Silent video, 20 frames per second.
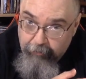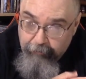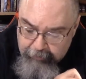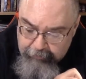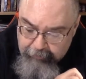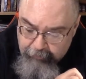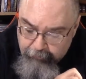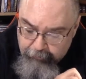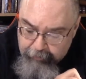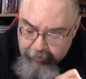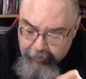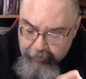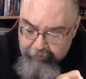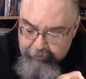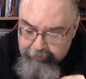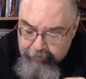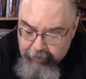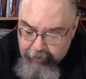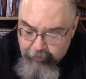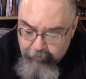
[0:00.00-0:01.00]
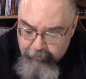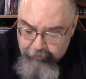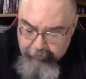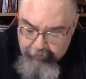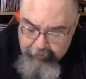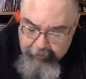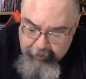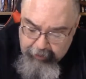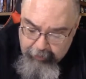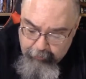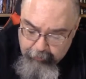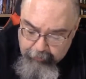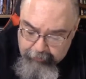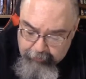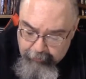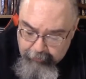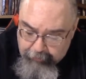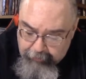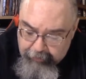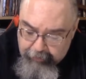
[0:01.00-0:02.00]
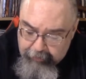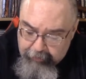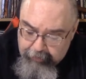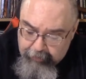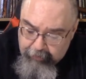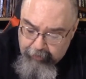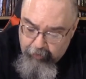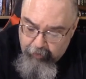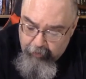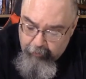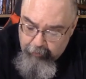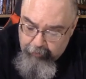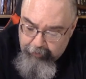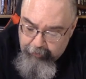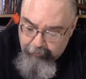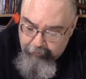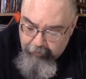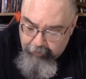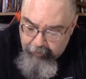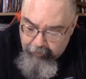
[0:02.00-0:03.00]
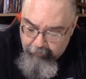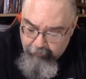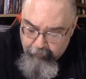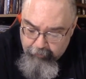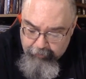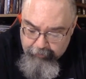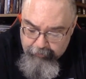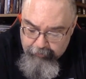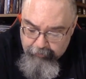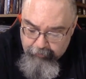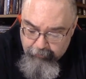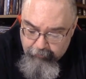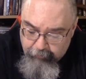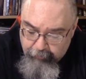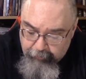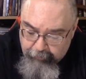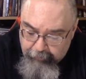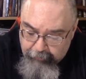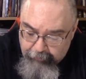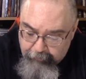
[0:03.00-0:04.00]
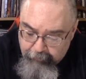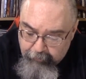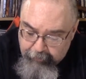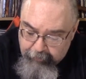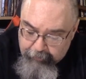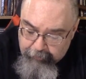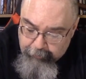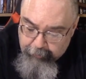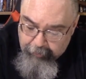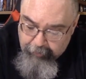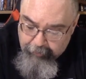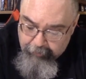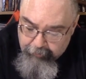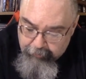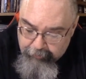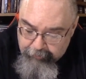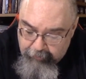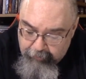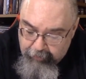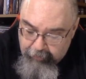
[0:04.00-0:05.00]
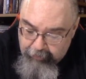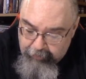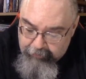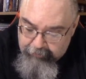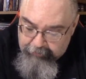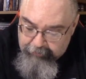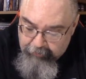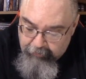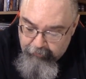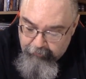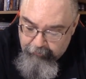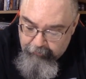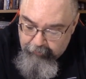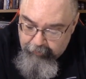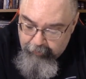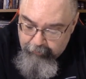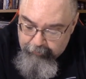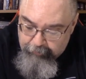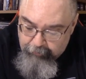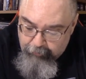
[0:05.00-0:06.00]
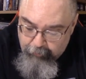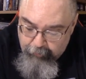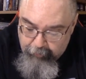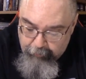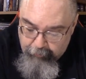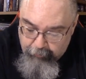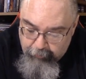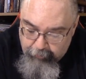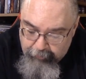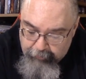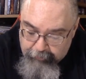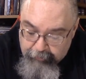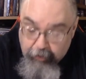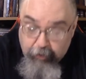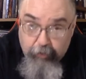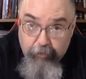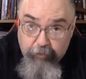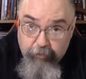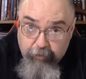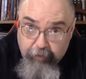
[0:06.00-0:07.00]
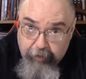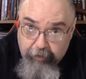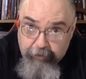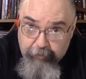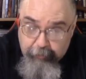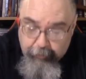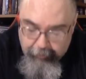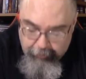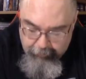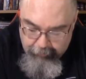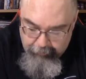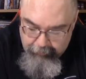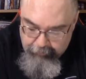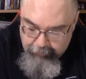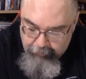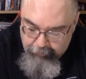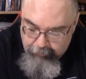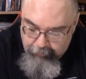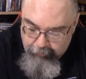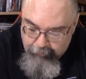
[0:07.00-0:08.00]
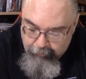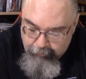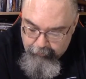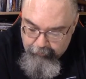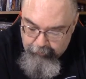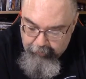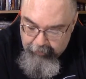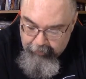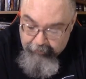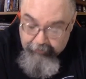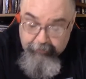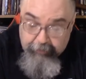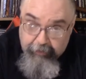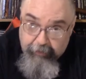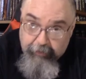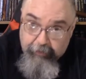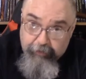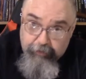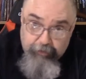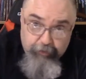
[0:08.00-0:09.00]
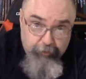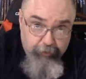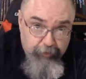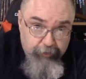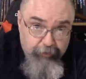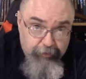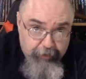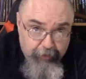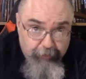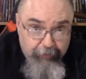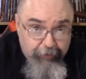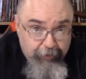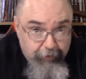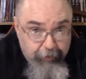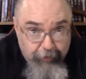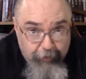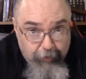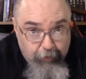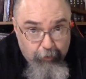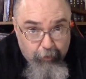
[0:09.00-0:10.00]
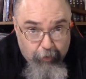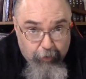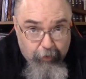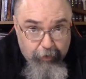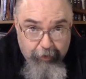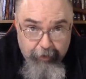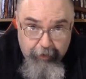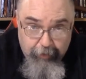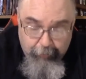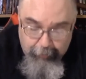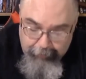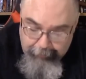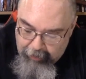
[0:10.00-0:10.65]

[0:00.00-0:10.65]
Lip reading: Several tiny scanners and cameras implanted in the armor keep track of registered friendly transponders. HUD itself comes equipped with its own transponder, so you don't accidentally shoot yourself thinking you are an enemy,